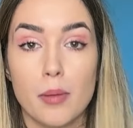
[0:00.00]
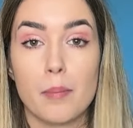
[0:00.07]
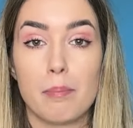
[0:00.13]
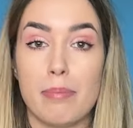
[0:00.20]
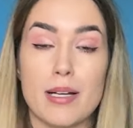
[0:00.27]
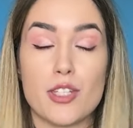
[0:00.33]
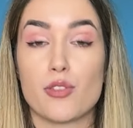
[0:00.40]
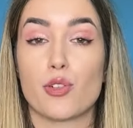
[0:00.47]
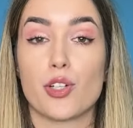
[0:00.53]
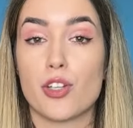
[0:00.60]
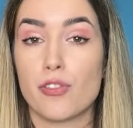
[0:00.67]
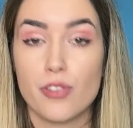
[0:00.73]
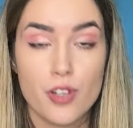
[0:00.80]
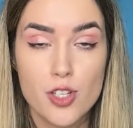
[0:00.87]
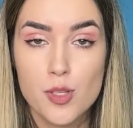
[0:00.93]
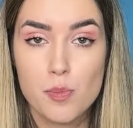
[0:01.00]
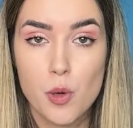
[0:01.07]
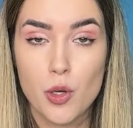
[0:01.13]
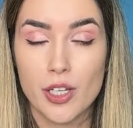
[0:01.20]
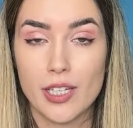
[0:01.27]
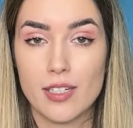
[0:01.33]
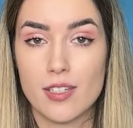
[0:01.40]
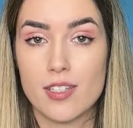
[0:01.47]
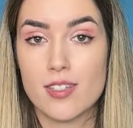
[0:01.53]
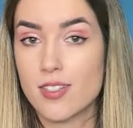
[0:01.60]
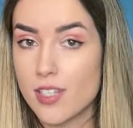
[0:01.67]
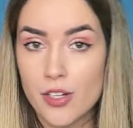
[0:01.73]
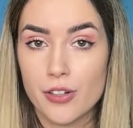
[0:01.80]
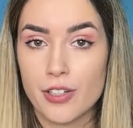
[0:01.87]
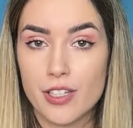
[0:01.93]
But for the first book in a
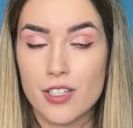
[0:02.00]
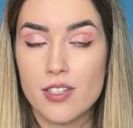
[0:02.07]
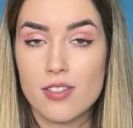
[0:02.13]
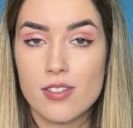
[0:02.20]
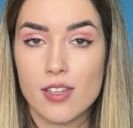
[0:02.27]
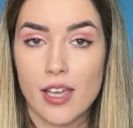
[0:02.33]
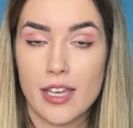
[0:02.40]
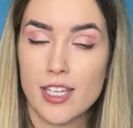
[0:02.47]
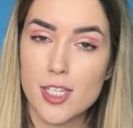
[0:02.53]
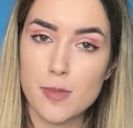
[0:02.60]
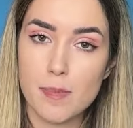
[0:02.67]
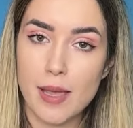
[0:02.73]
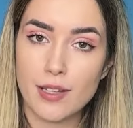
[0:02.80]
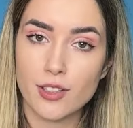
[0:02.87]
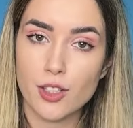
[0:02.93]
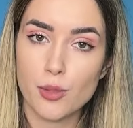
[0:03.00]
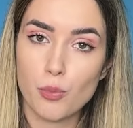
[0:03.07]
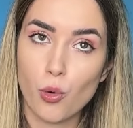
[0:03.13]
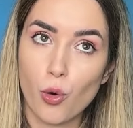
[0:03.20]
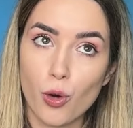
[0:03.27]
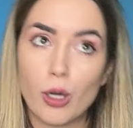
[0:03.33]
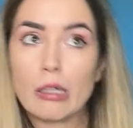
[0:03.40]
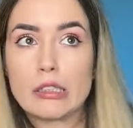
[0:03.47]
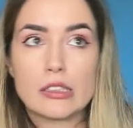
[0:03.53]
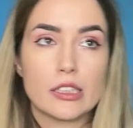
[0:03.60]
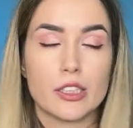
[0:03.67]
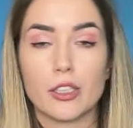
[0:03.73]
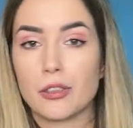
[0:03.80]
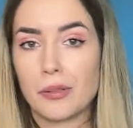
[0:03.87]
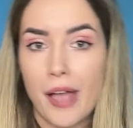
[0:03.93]
series, I expected more,
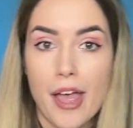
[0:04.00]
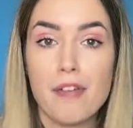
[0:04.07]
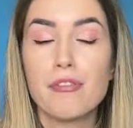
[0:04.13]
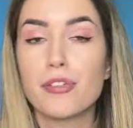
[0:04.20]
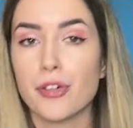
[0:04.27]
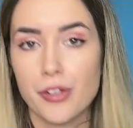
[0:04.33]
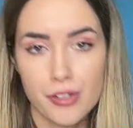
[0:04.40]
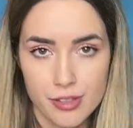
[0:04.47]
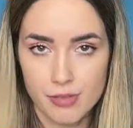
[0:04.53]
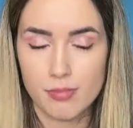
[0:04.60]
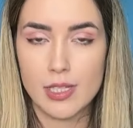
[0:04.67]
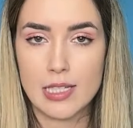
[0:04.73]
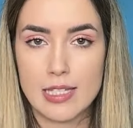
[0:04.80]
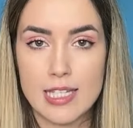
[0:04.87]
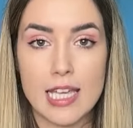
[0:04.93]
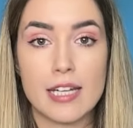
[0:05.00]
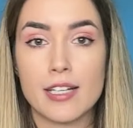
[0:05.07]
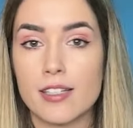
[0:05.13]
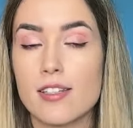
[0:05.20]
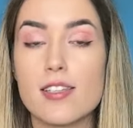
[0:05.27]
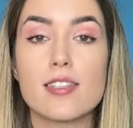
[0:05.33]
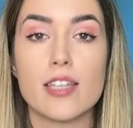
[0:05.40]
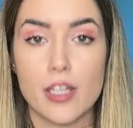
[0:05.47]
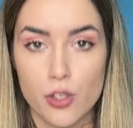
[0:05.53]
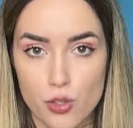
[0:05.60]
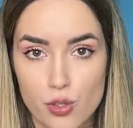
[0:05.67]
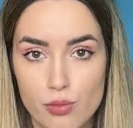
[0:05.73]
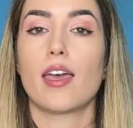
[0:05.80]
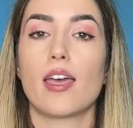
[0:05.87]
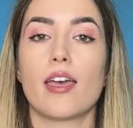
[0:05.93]
effort in setting the
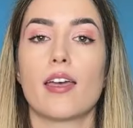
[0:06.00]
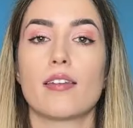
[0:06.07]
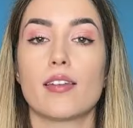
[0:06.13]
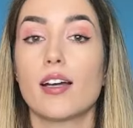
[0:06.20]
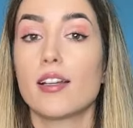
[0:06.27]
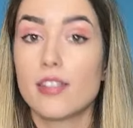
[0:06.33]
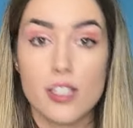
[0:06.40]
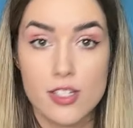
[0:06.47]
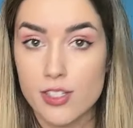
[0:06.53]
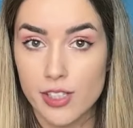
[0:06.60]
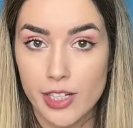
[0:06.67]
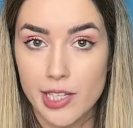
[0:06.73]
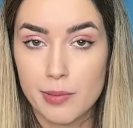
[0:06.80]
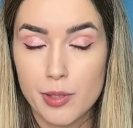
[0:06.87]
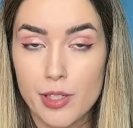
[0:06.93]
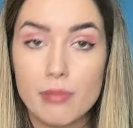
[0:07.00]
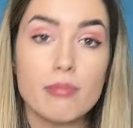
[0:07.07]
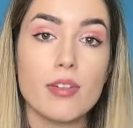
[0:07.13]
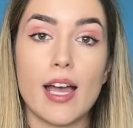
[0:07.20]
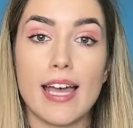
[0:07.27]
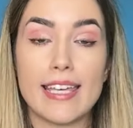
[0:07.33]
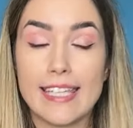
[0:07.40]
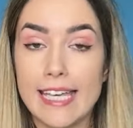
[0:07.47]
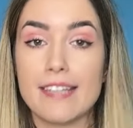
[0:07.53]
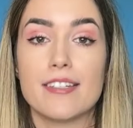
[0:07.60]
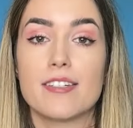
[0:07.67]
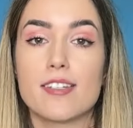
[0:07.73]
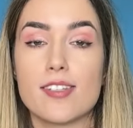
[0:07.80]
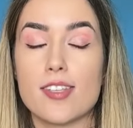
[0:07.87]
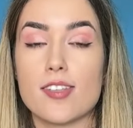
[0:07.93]
stage. And a disclaimer, I get that
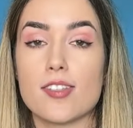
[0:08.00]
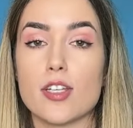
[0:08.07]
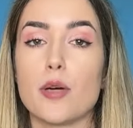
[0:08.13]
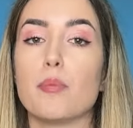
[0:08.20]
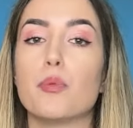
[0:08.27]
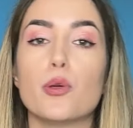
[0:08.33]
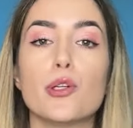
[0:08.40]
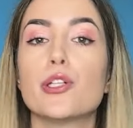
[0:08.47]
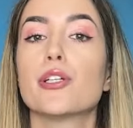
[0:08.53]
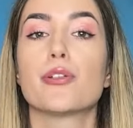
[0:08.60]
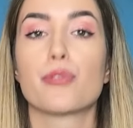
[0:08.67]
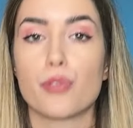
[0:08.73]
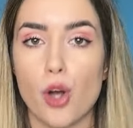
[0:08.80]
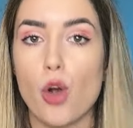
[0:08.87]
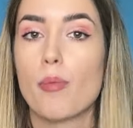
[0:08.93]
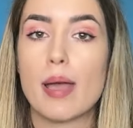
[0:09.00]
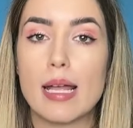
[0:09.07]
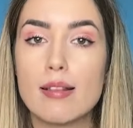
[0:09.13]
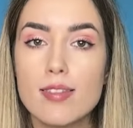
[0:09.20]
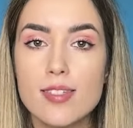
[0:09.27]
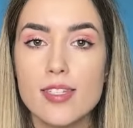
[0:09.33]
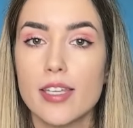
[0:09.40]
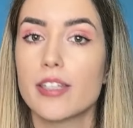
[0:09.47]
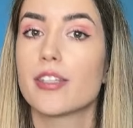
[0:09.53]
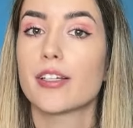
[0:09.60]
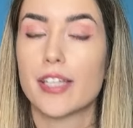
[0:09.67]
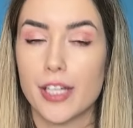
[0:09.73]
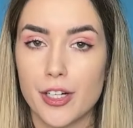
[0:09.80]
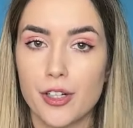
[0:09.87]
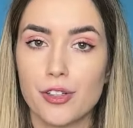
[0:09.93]
this is a bully romance and the
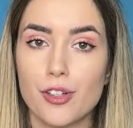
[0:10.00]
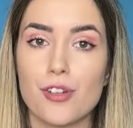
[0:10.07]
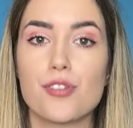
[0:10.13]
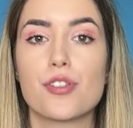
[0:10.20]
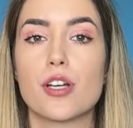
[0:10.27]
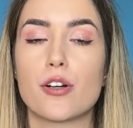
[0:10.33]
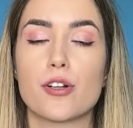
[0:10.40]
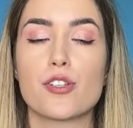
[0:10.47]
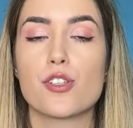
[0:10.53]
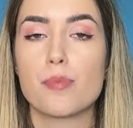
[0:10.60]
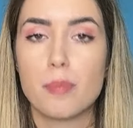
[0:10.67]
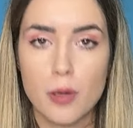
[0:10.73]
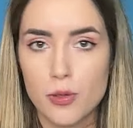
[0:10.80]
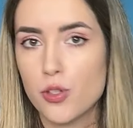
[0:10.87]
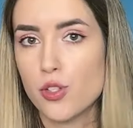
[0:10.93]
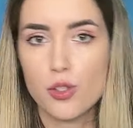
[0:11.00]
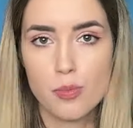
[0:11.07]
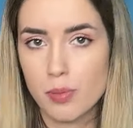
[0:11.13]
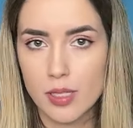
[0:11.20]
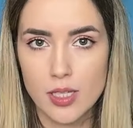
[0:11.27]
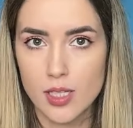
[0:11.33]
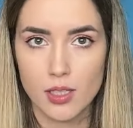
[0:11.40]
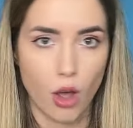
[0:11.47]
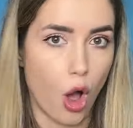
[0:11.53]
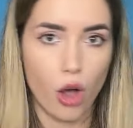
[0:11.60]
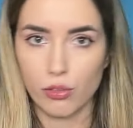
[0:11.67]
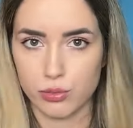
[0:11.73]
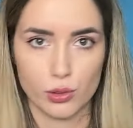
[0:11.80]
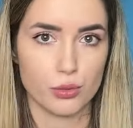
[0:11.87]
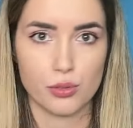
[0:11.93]
characters are supposed to be
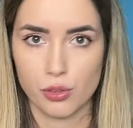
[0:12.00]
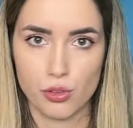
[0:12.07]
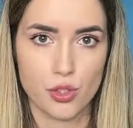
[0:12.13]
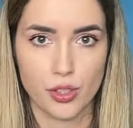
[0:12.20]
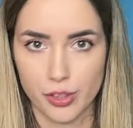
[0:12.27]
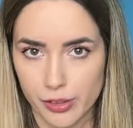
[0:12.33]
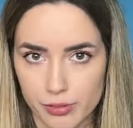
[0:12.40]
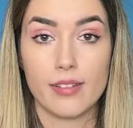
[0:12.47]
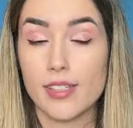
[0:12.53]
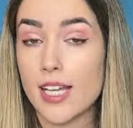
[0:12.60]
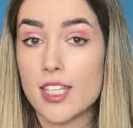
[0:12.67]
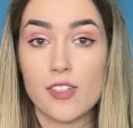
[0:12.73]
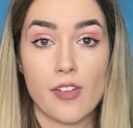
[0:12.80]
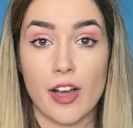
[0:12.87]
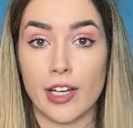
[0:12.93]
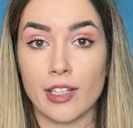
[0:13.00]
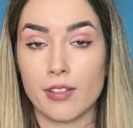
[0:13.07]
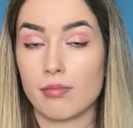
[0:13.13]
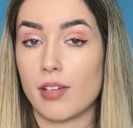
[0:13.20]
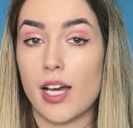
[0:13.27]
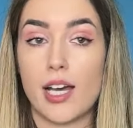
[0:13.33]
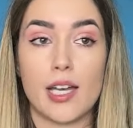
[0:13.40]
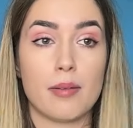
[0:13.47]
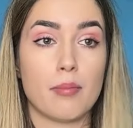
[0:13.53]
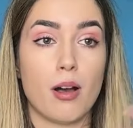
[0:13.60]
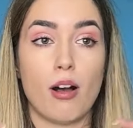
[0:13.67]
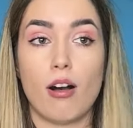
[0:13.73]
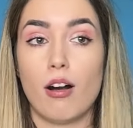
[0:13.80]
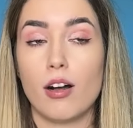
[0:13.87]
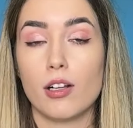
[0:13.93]
awful to each other. That's fine. I'm
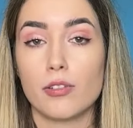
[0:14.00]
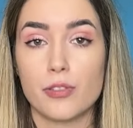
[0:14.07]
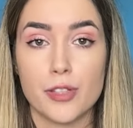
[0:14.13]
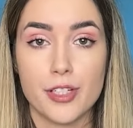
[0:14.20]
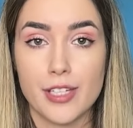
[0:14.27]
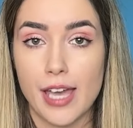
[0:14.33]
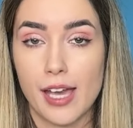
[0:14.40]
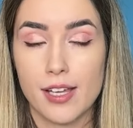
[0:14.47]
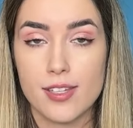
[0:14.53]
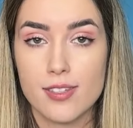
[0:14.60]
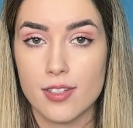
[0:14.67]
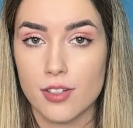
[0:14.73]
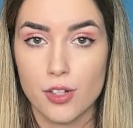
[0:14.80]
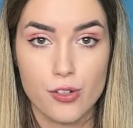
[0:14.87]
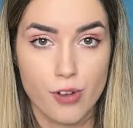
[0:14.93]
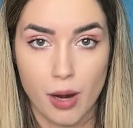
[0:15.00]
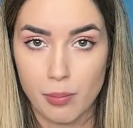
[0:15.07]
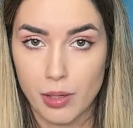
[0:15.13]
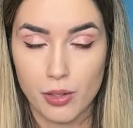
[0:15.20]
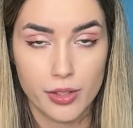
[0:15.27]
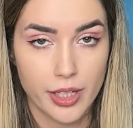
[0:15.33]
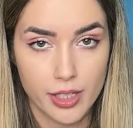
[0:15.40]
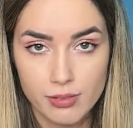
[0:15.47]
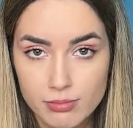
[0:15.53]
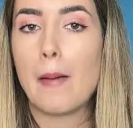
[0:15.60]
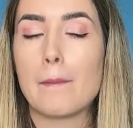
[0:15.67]
all for the angst and the drama, okay?